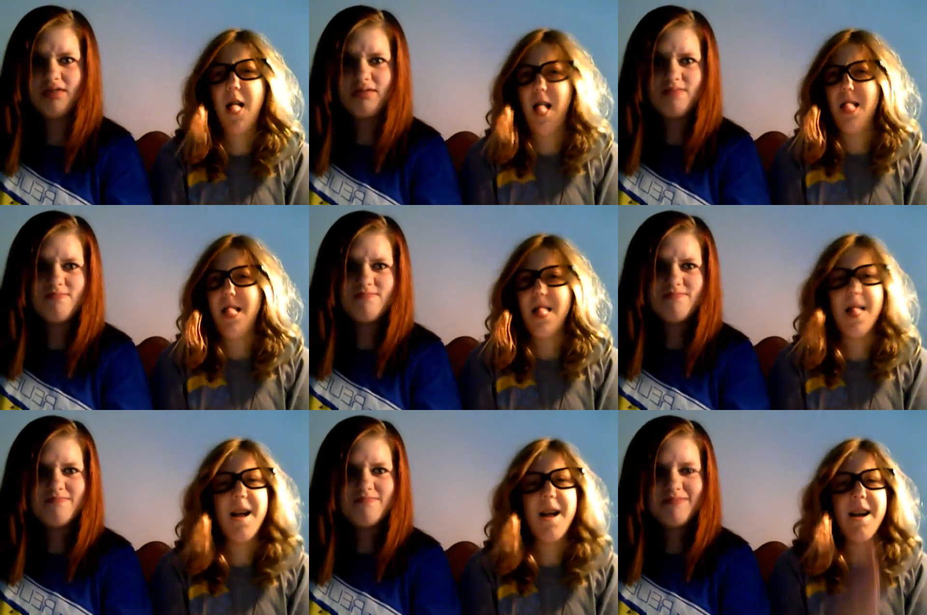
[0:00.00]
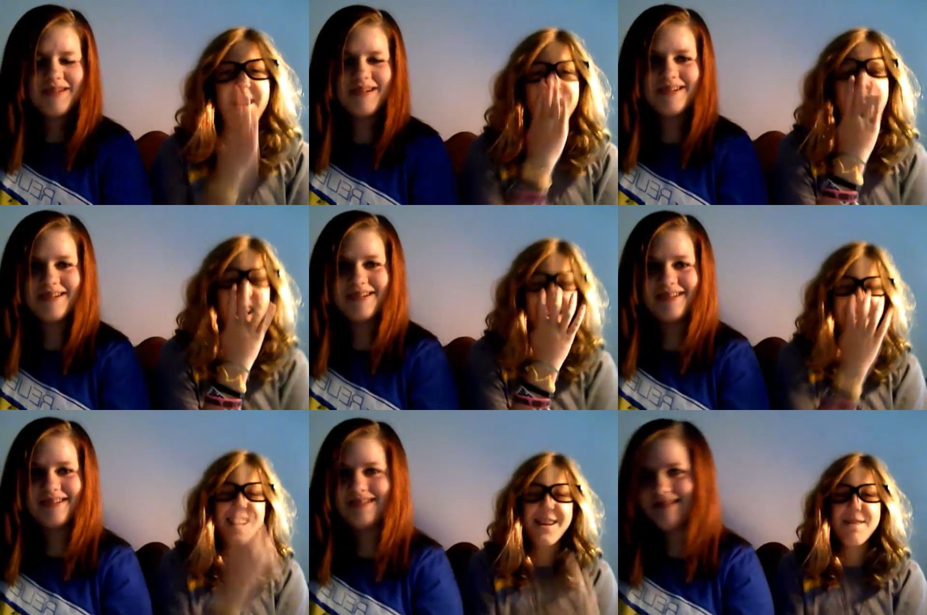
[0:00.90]
Speaker 1: it.
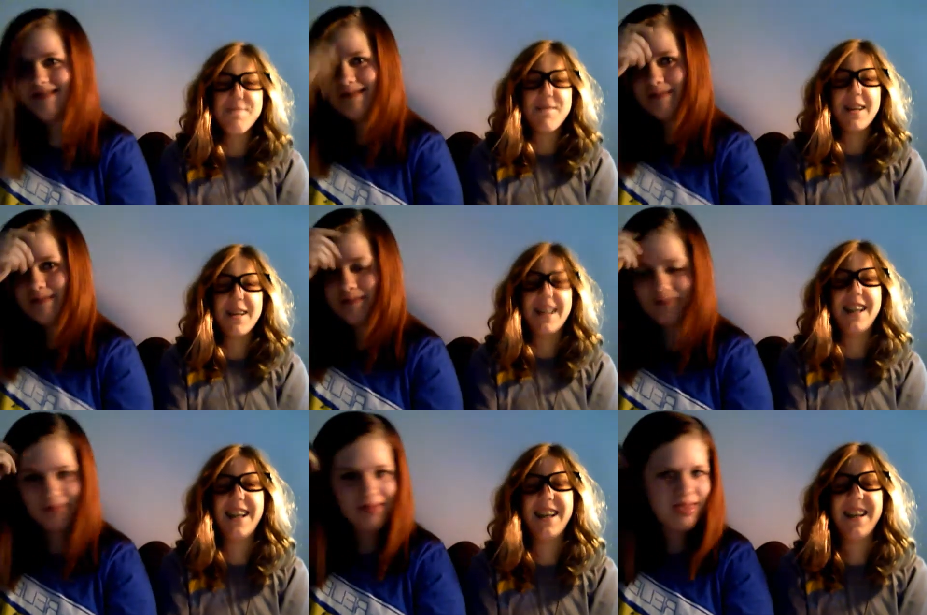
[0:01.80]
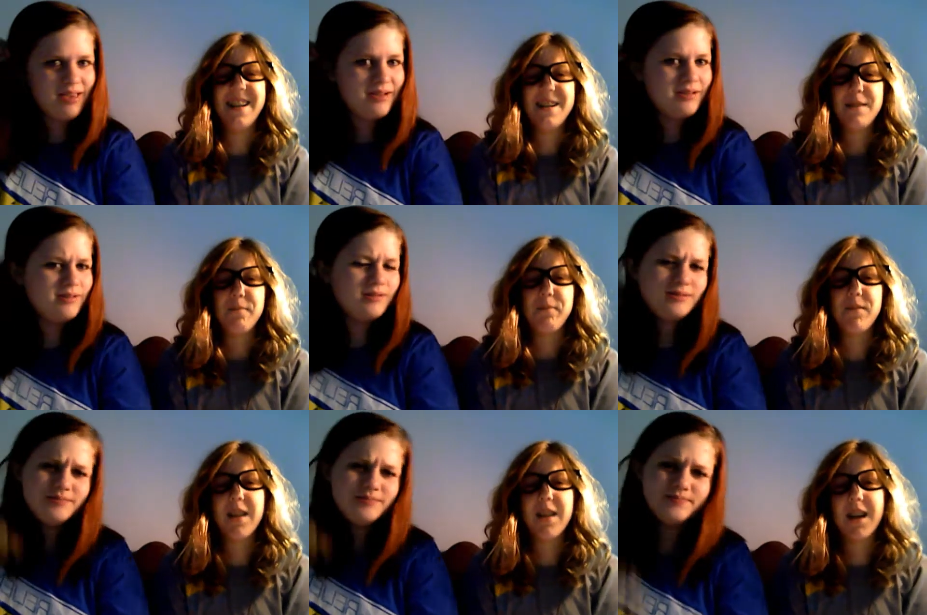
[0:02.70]
But
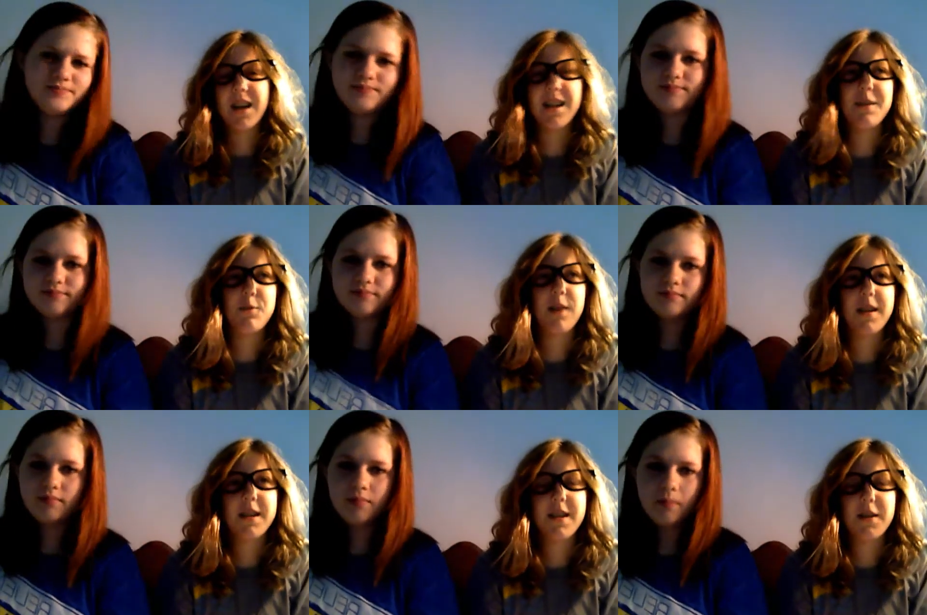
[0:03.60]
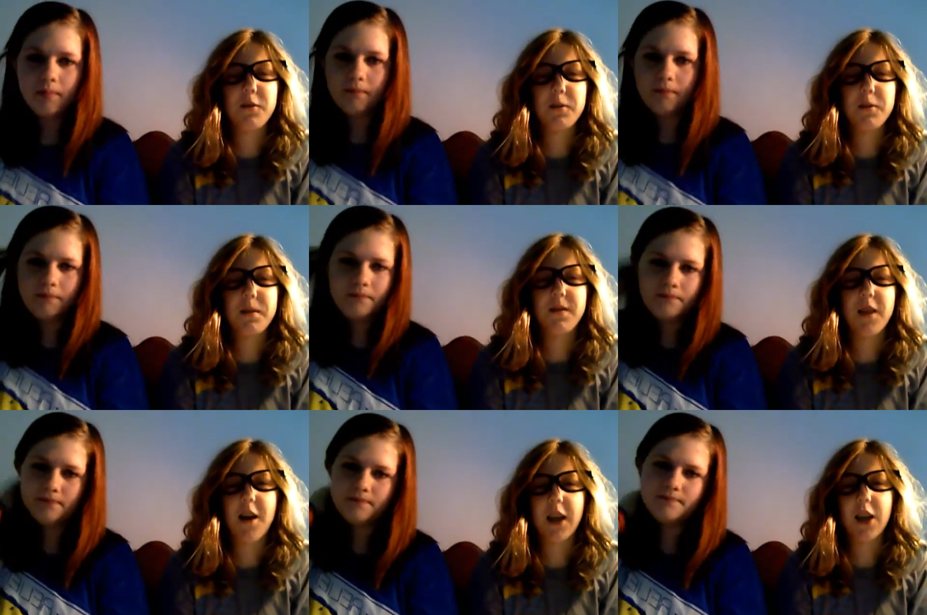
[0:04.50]
uh, on this channel, we'll be
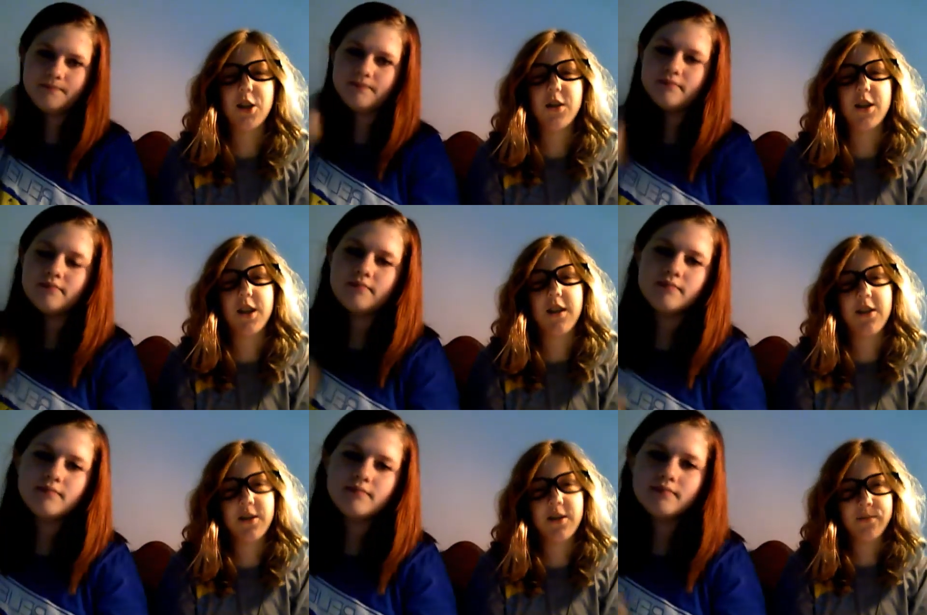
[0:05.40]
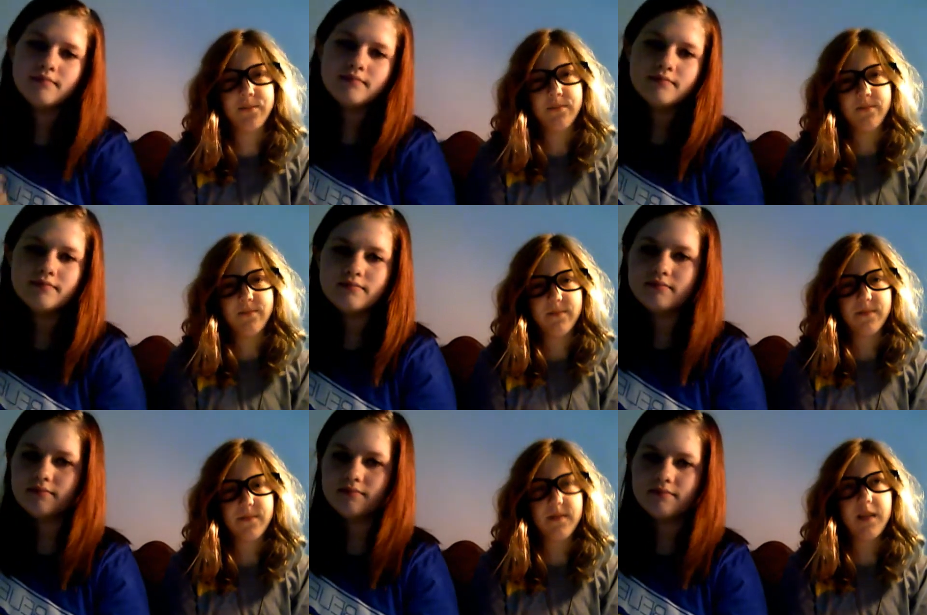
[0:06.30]
vlogging to each other.
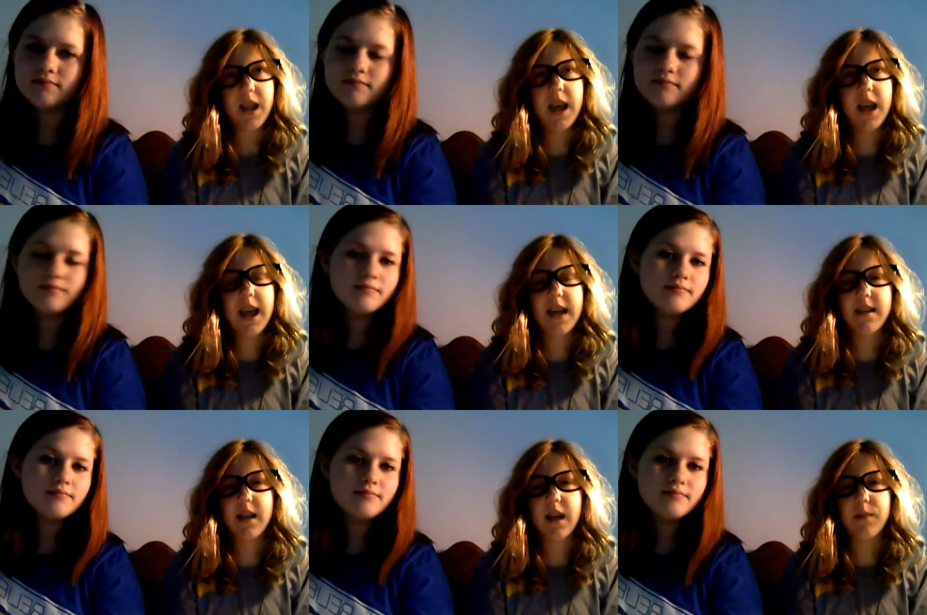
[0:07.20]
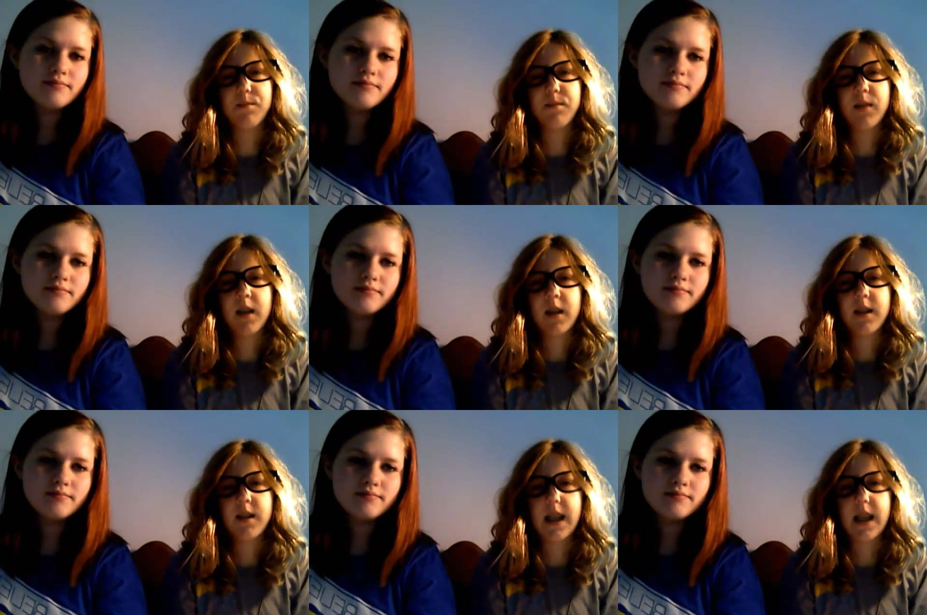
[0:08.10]
And um,
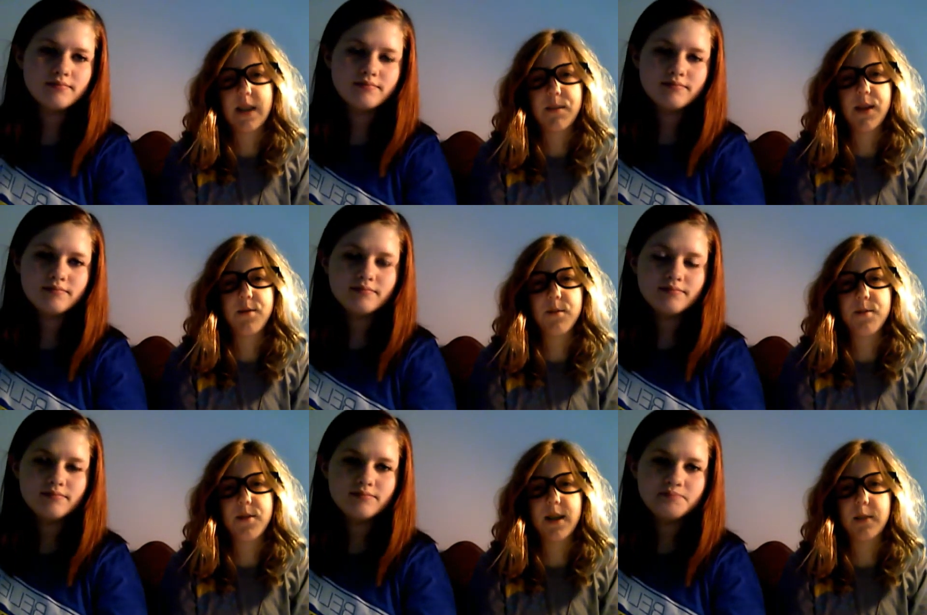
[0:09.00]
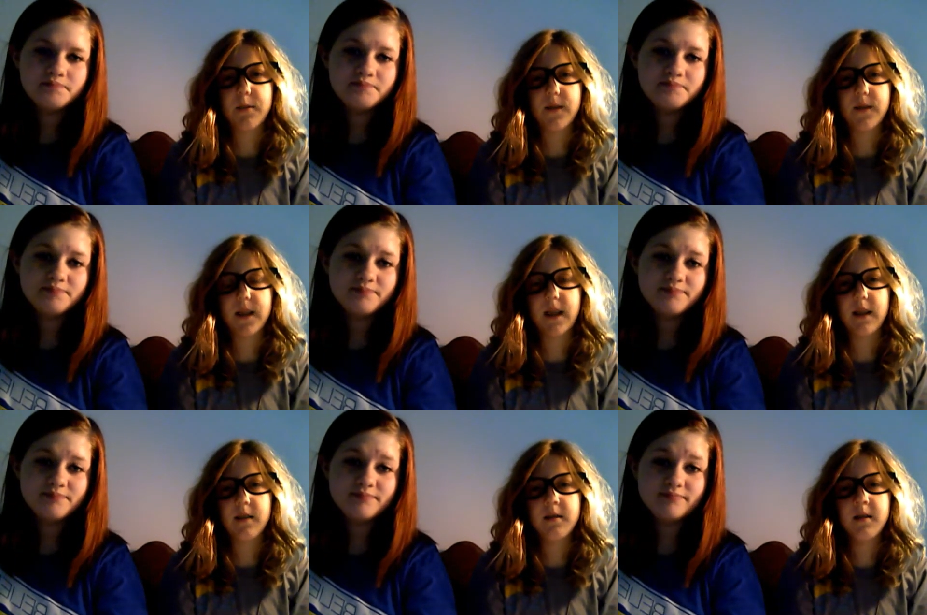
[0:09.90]
today, Paige will be putting up a
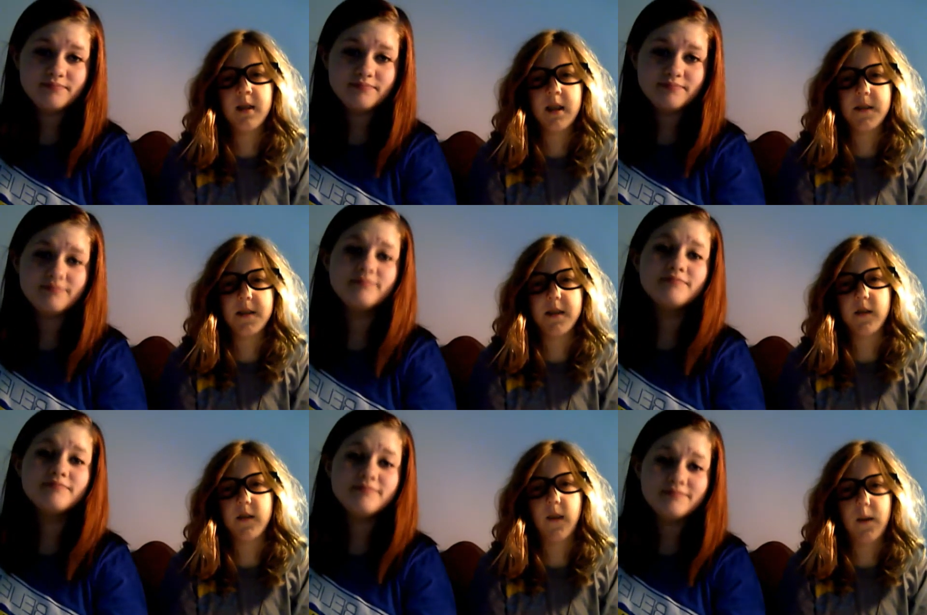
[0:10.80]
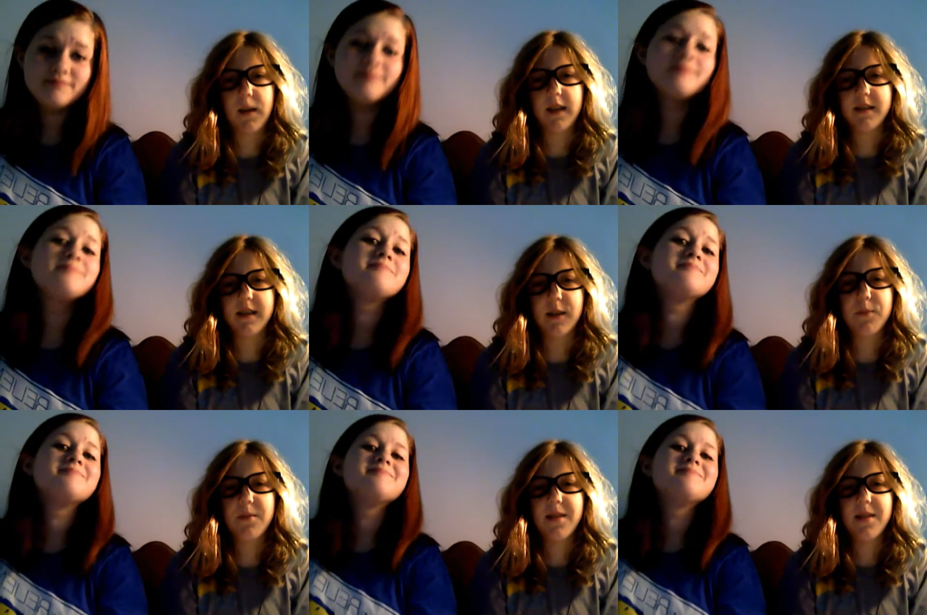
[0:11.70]
video, if she doesn't fall back asleep.